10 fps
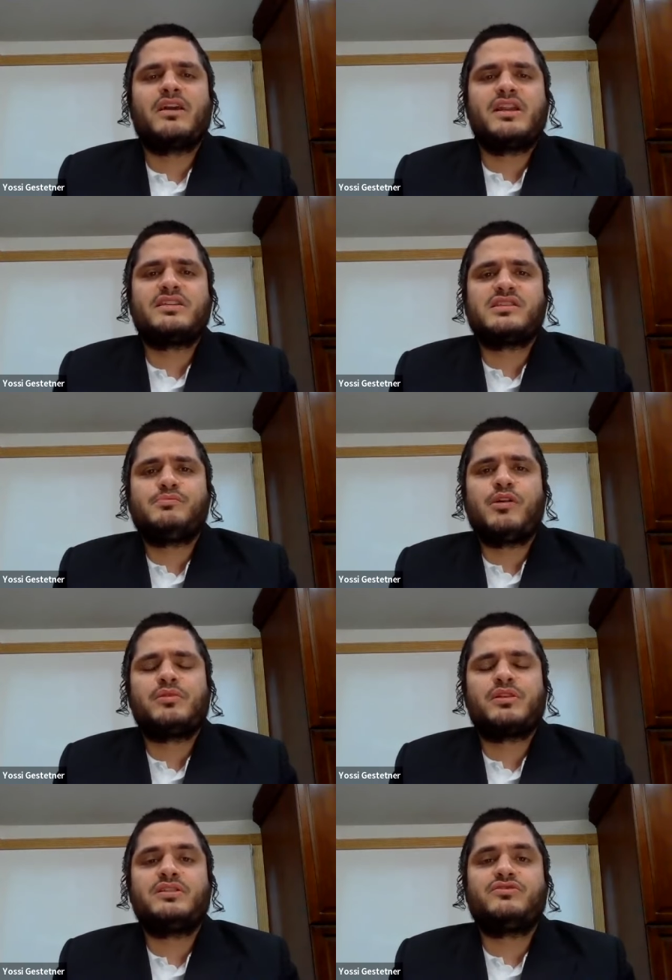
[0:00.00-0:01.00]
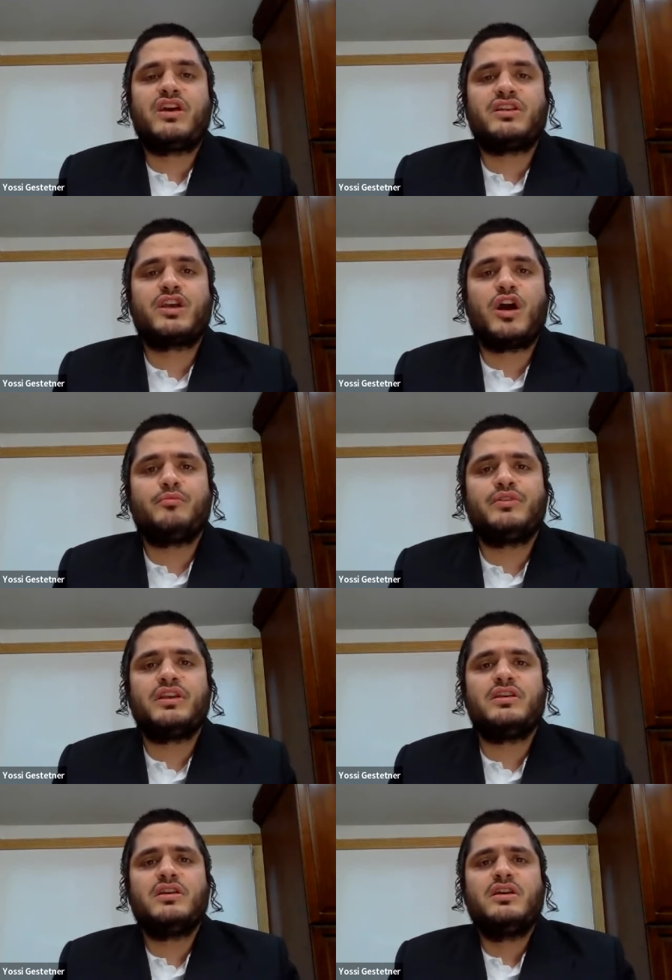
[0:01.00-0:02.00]
Gannett is a publicly traded
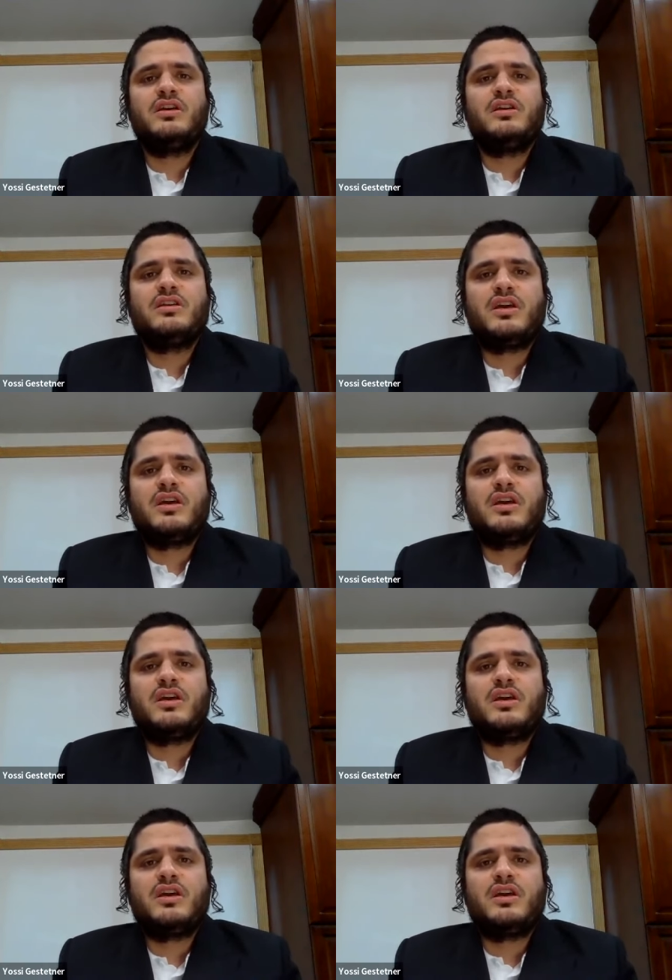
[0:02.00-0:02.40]
company,